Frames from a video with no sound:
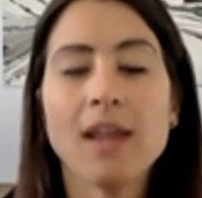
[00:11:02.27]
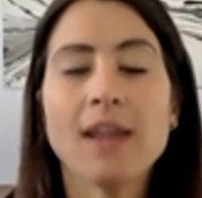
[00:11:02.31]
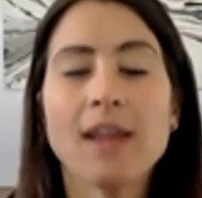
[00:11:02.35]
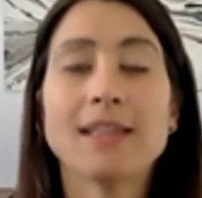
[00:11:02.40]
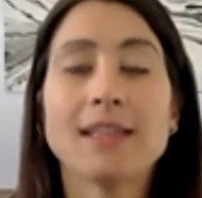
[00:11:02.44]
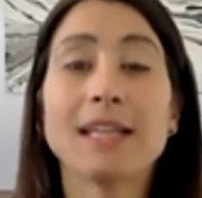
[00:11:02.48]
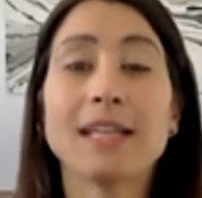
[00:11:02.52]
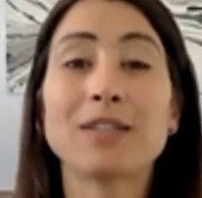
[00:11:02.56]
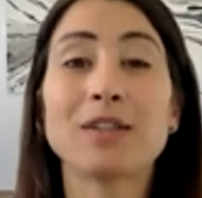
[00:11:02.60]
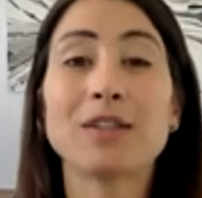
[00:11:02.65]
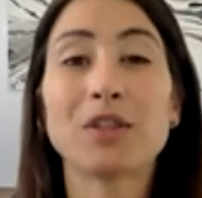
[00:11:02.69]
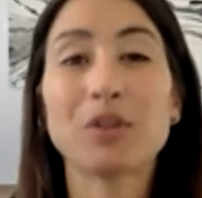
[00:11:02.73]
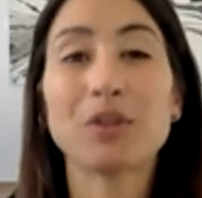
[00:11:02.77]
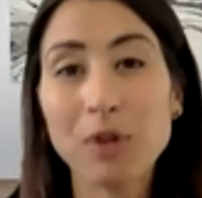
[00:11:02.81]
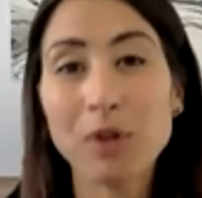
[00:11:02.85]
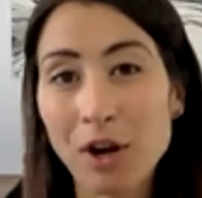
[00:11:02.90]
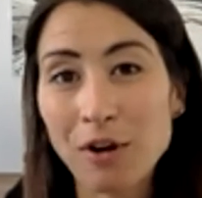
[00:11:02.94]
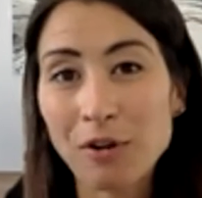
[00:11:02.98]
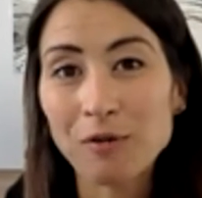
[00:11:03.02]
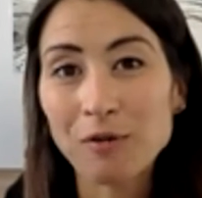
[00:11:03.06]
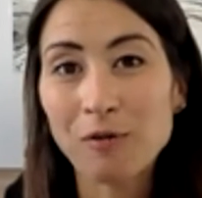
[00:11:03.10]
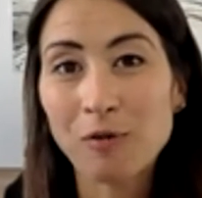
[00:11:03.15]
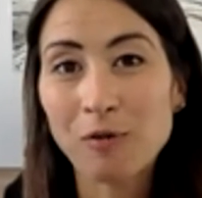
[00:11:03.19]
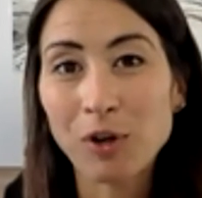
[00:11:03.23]
That's a
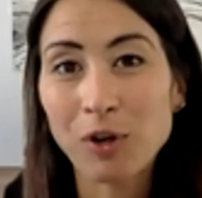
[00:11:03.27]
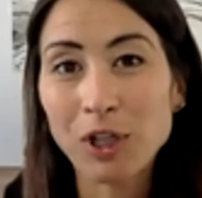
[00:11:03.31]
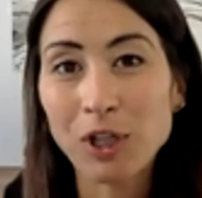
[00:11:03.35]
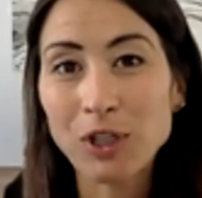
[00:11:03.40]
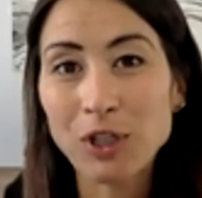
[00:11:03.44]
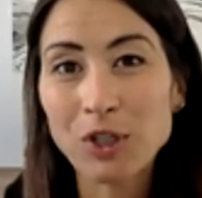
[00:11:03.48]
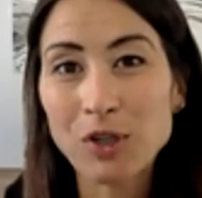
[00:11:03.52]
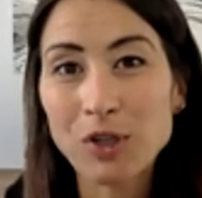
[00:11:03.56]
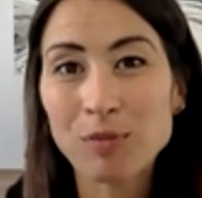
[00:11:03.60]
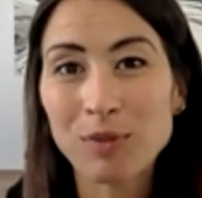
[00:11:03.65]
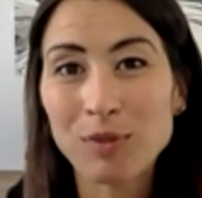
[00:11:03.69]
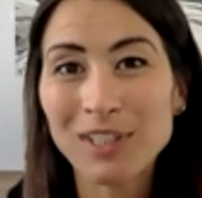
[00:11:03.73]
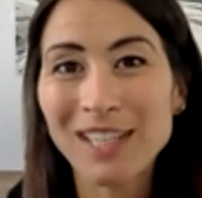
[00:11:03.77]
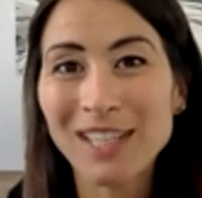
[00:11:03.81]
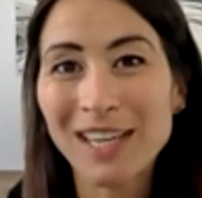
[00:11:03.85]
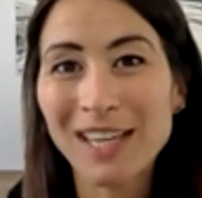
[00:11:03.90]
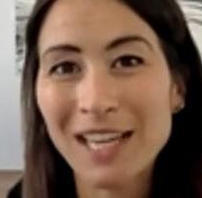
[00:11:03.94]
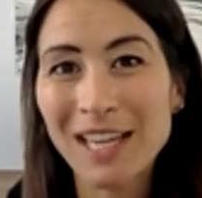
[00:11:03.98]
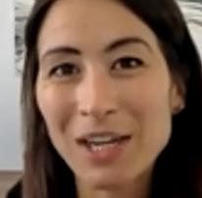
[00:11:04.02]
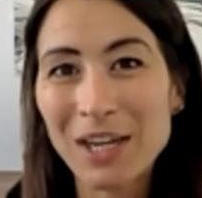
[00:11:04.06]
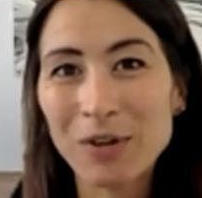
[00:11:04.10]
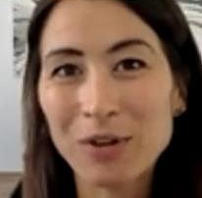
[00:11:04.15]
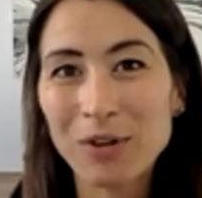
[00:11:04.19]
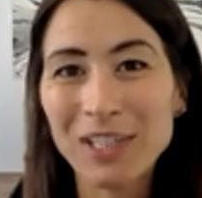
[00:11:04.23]
342%
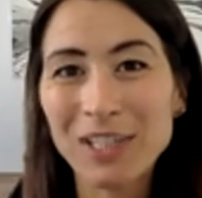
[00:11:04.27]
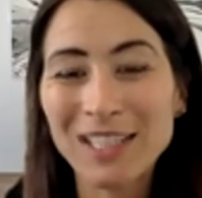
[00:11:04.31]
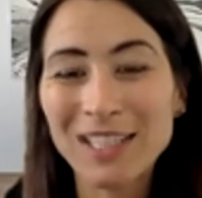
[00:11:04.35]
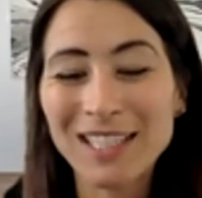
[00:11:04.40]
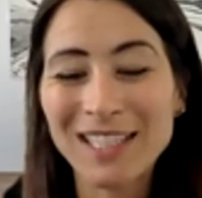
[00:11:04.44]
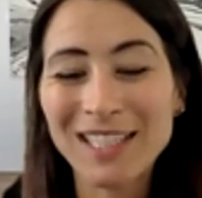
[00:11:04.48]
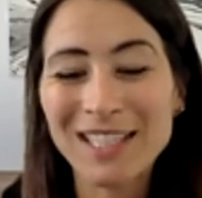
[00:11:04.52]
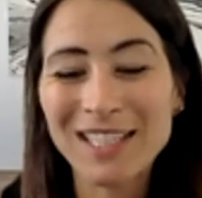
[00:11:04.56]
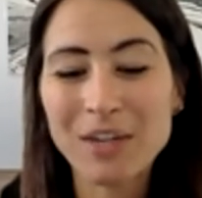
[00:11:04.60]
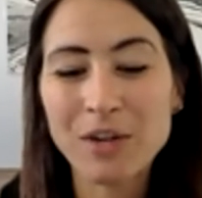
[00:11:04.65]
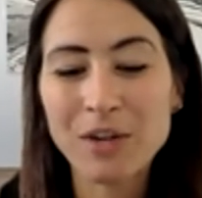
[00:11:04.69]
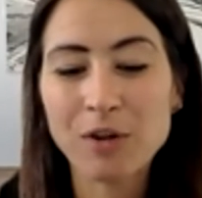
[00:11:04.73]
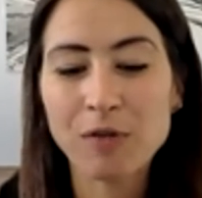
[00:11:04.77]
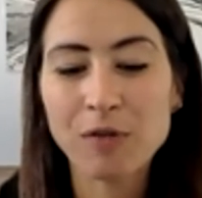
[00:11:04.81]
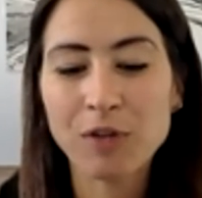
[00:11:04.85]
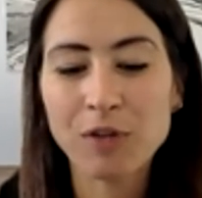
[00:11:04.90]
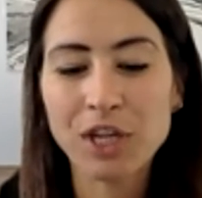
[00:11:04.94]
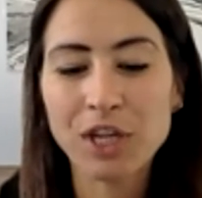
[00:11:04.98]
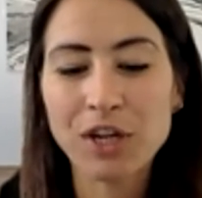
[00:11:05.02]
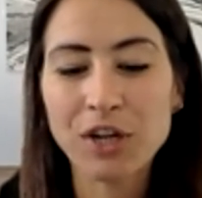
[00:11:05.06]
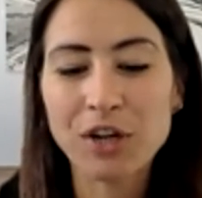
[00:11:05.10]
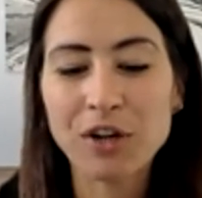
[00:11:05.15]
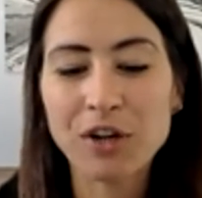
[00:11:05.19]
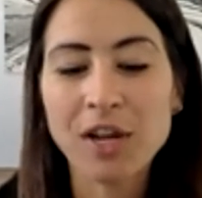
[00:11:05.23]
increase year over
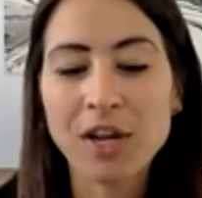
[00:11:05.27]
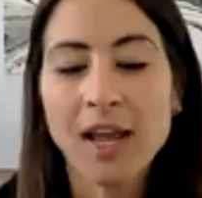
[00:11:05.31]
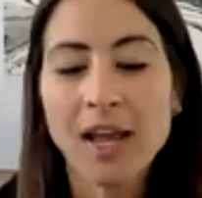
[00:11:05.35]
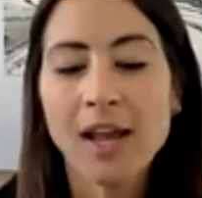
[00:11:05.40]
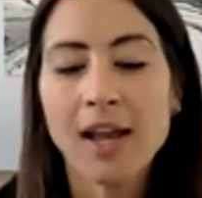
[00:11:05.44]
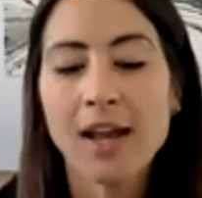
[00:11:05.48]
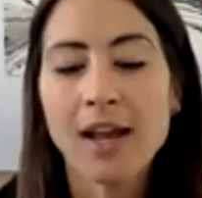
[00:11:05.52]
year.